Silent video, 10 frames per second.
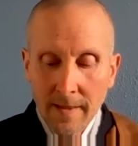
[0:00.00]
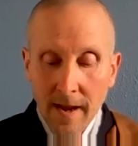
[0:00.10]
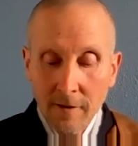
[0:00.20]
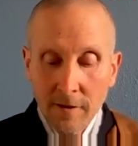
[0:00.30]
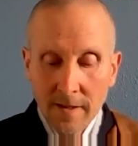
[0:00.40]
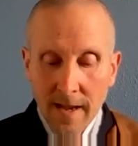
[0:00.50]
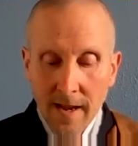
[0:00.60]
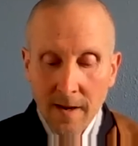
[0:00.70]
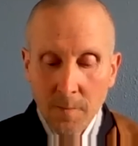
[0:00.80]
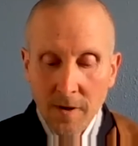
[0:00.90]
Not only
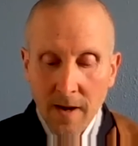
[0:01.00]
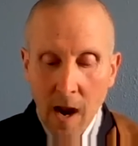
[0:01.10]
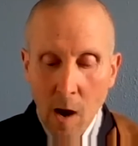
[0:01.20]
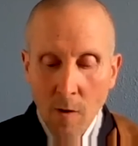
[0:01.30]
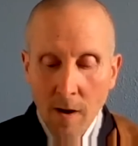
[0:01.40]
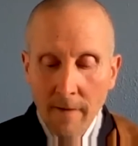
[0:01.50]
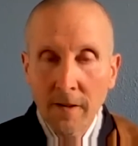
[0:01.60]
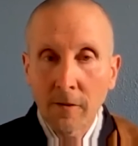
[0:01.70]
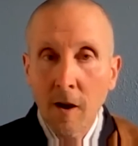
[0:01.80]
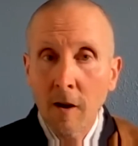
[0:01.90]
that, but
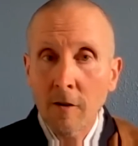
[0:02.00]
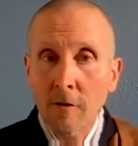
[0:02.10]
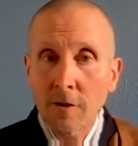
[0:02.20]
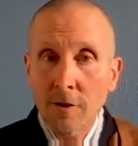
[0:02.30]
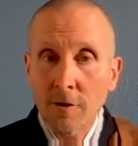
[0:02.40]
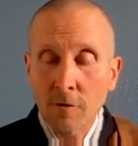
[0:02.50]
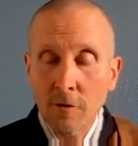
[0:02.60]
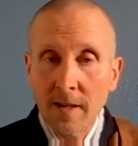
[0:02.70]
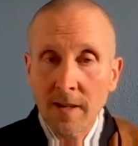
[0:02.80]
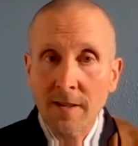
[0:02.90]
however long or
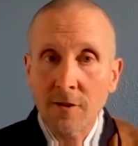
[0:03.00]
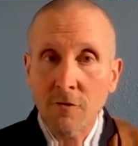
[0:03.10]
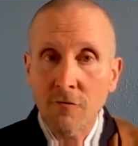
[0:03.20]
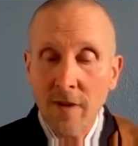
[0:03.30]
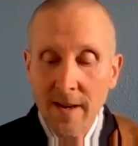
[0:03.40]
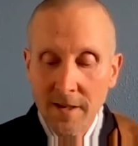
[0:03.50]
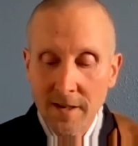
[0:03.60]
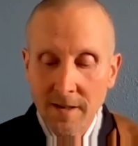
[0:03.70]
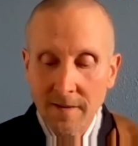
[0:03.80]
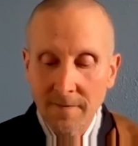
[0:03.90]
short its
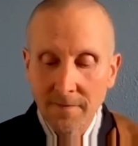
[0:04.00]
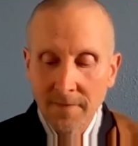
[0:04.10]
duration,